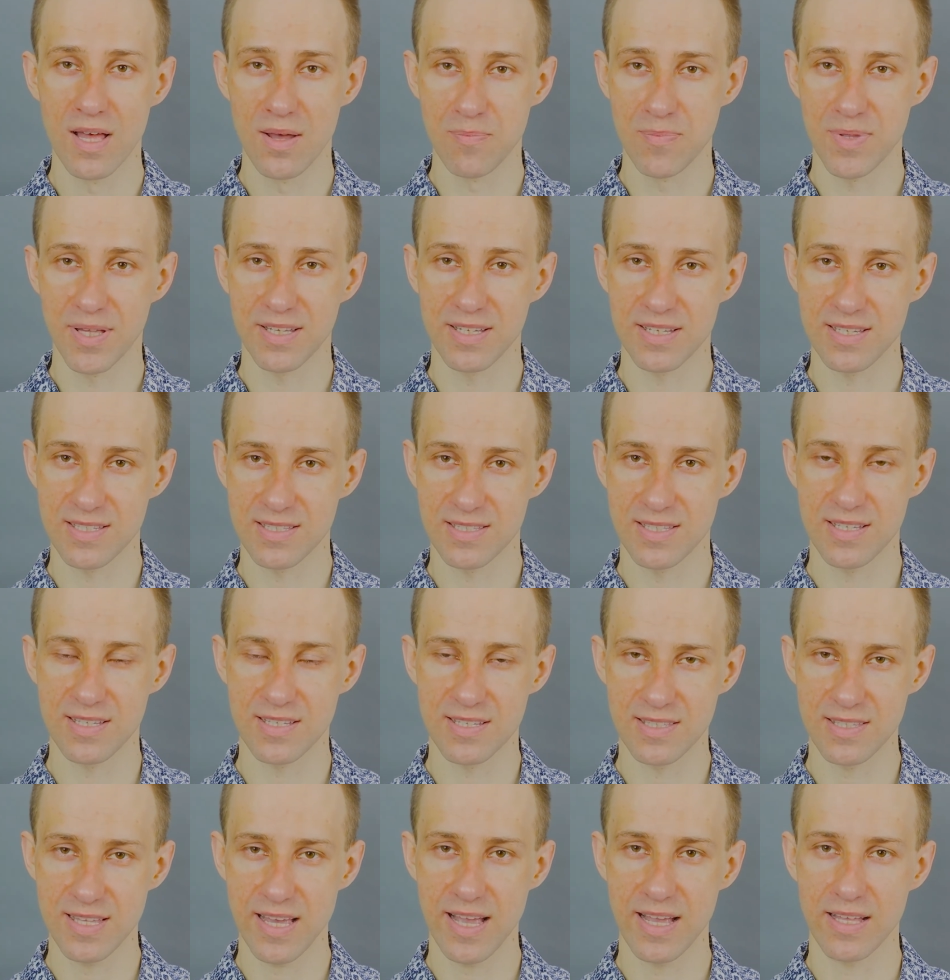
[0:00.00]
because the
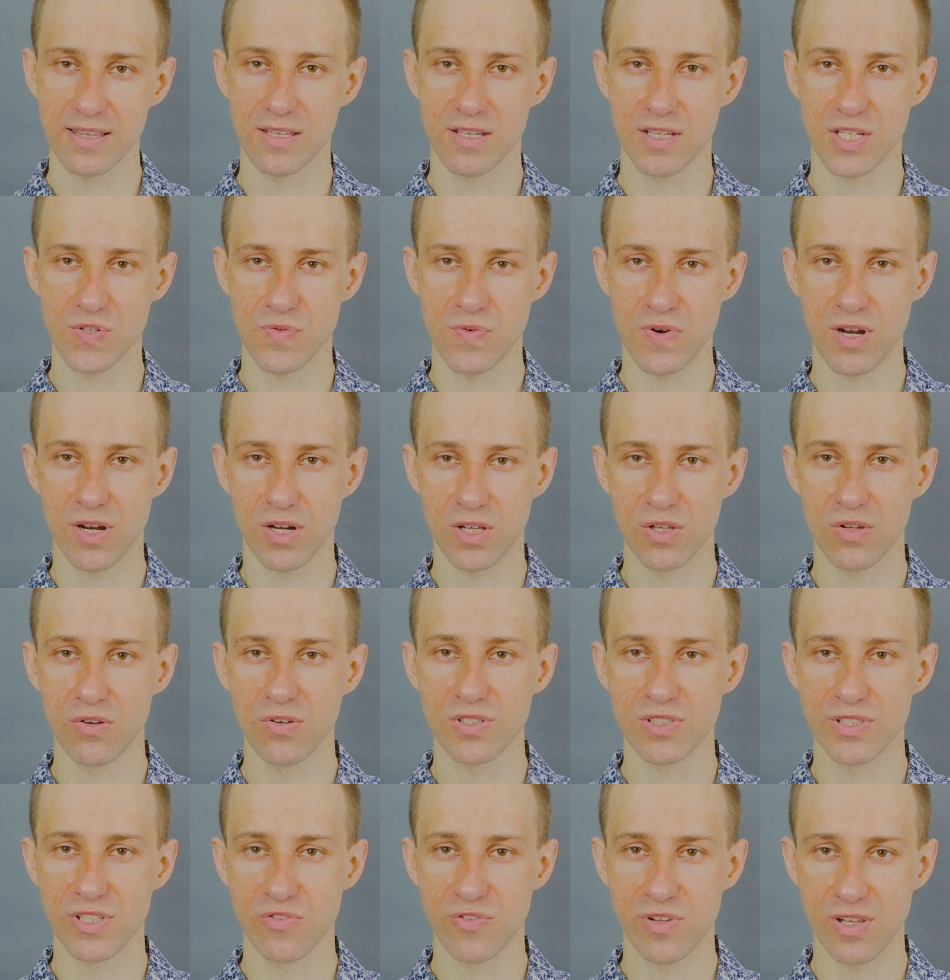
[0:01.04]
state is very
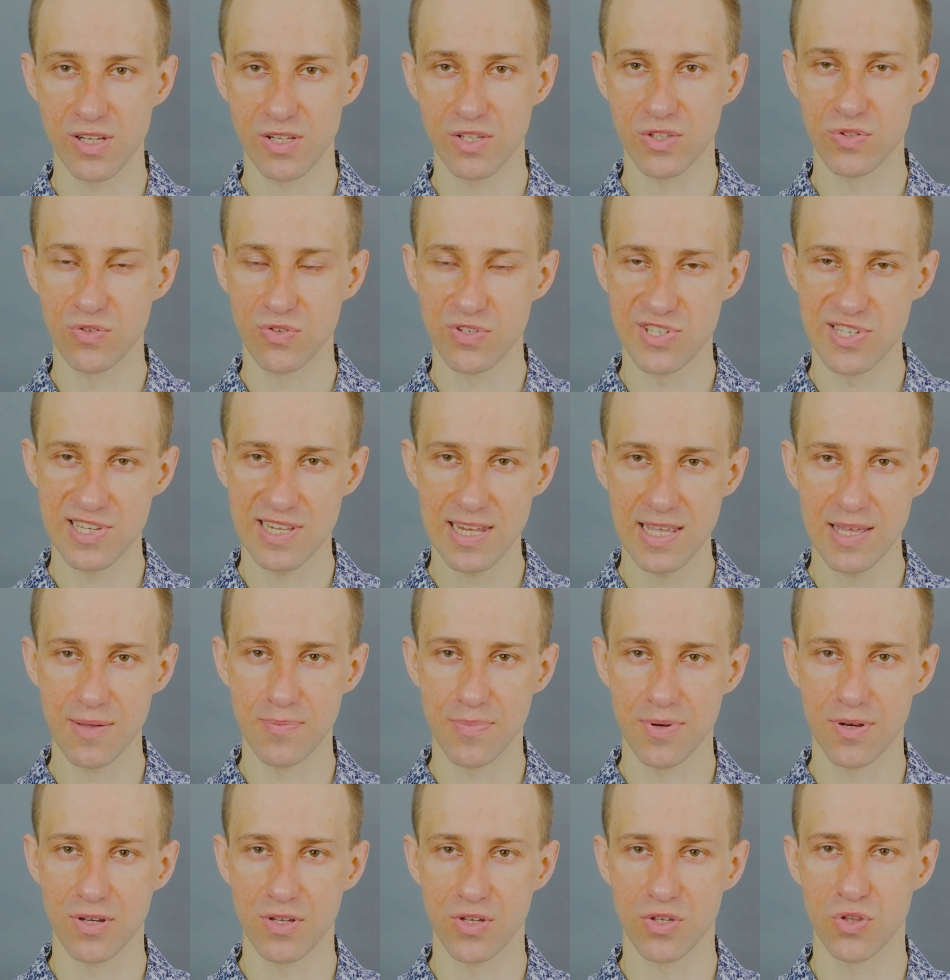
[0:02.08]
closely related to
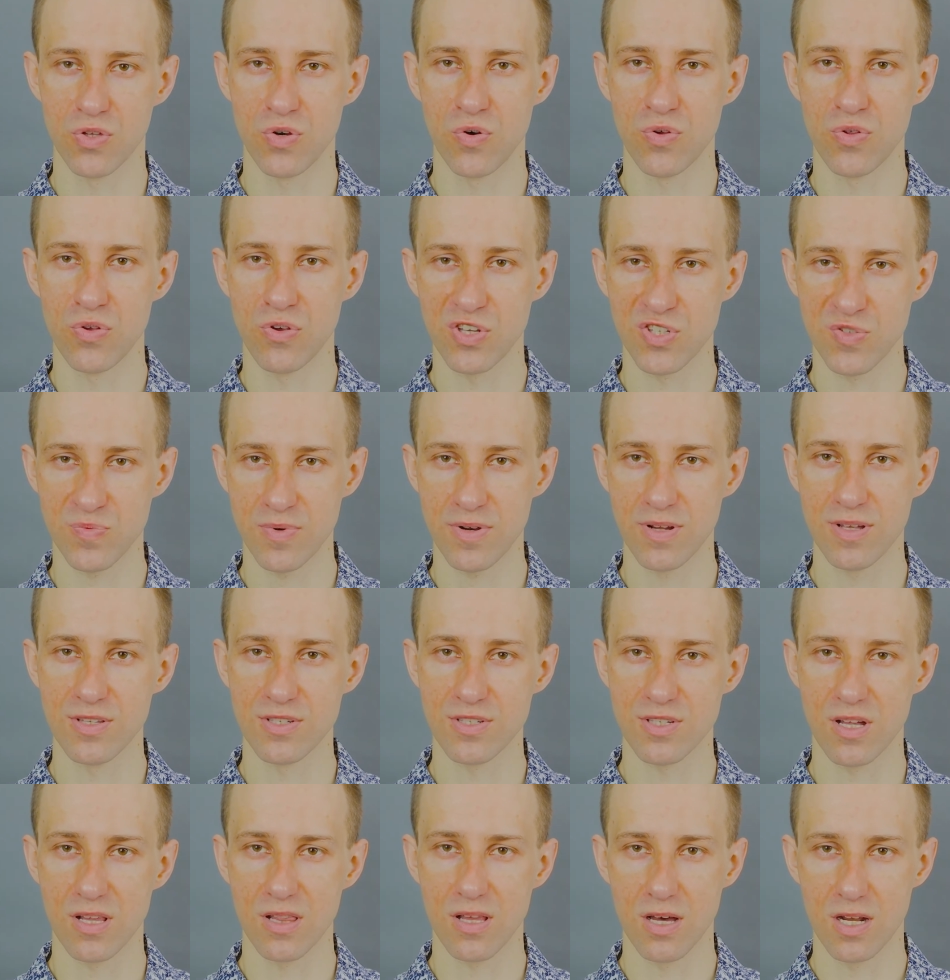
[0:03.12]
sleep. You
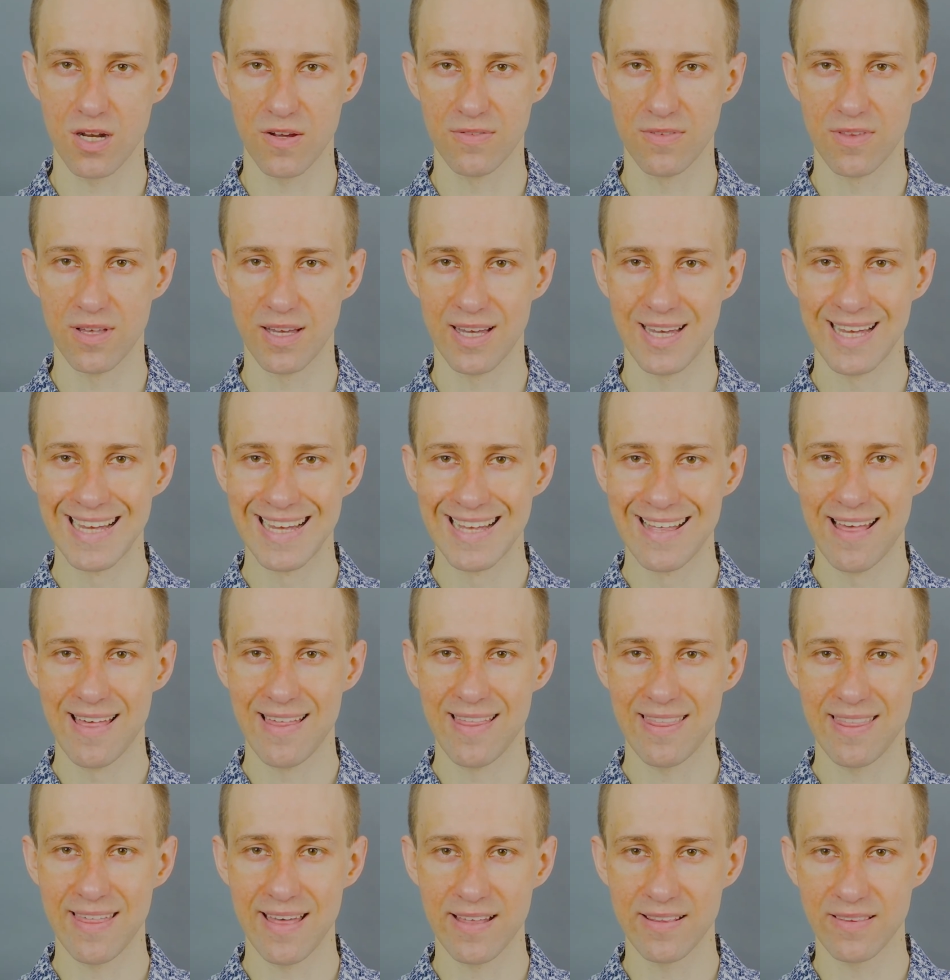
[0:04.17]
experience a lot of the
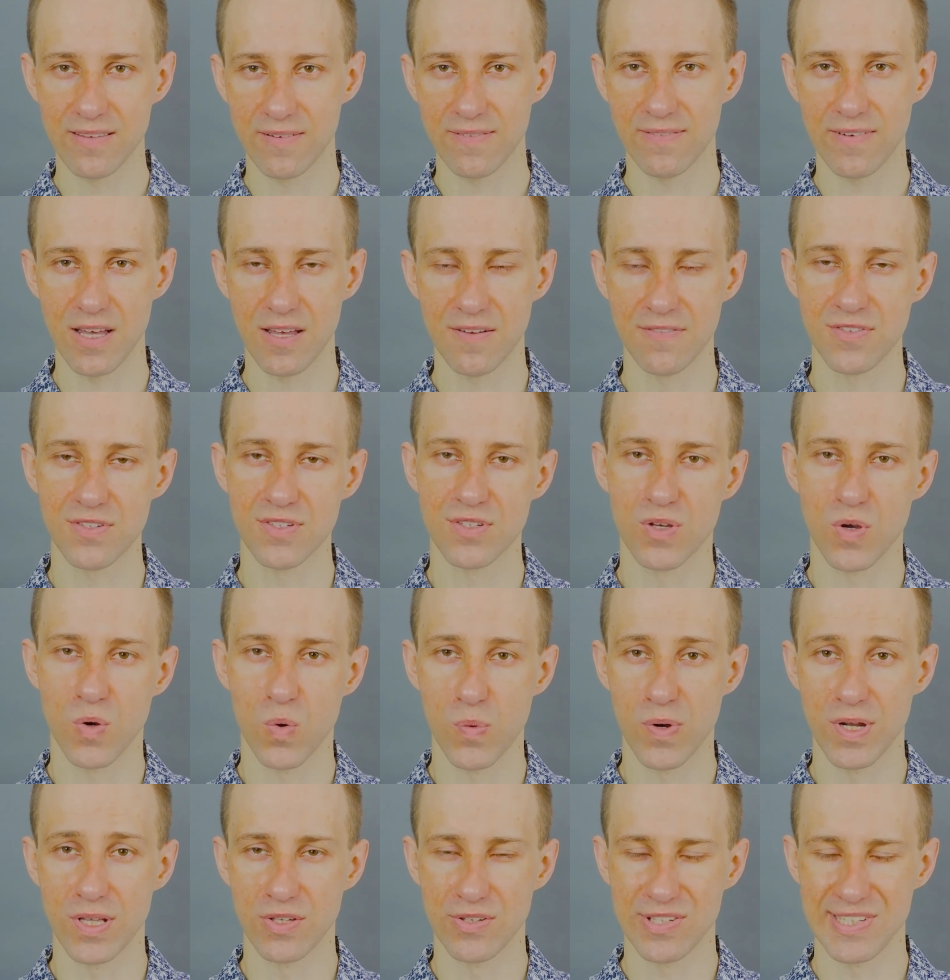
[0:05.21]
theta waves
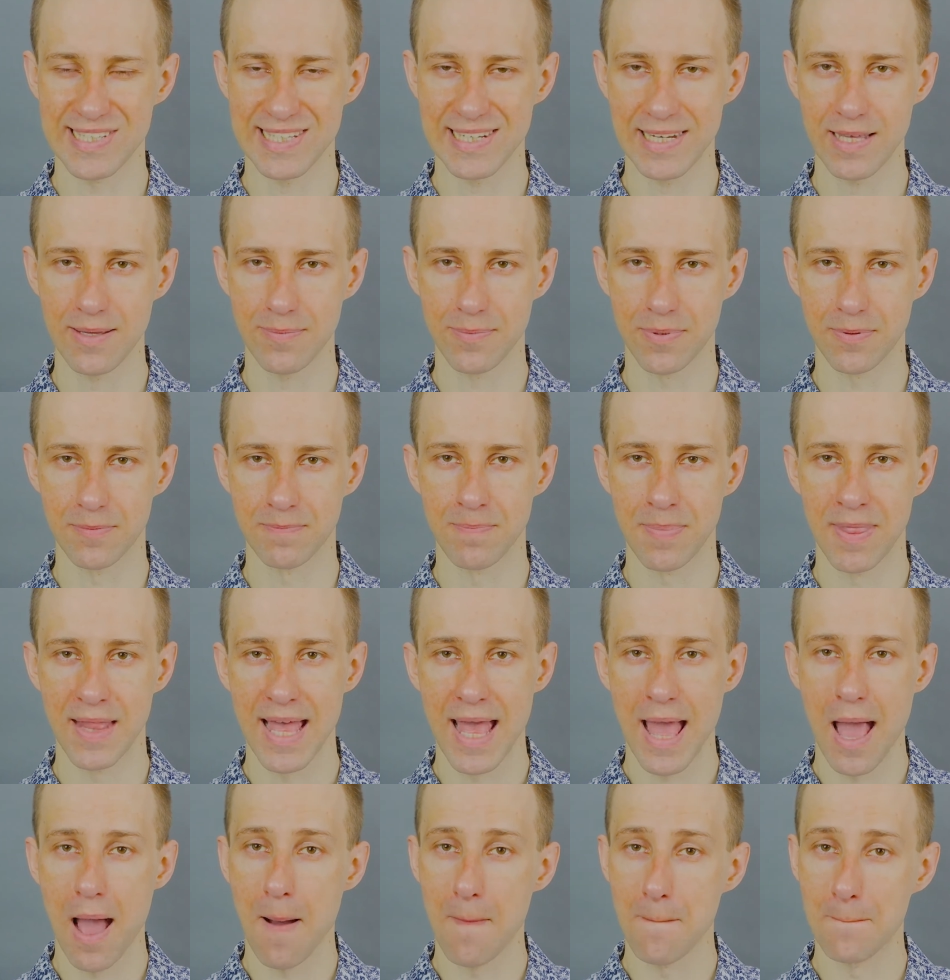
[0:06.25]
when you sleep,
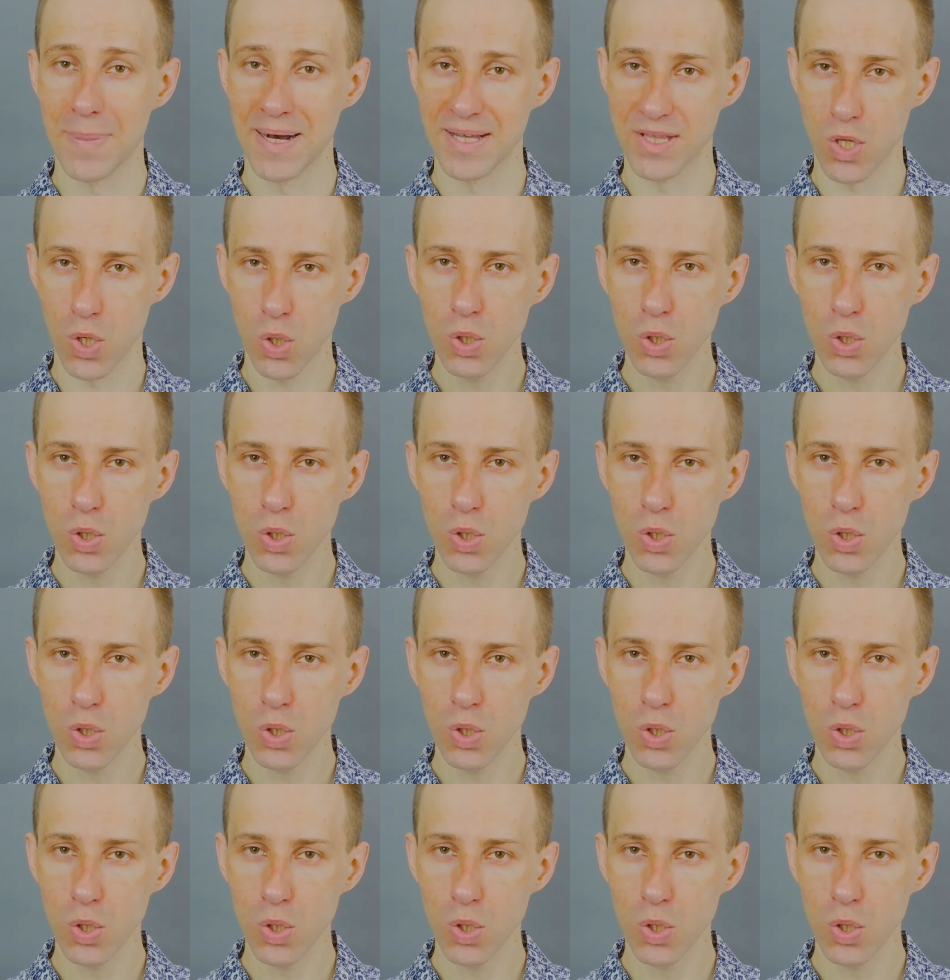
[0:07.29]
but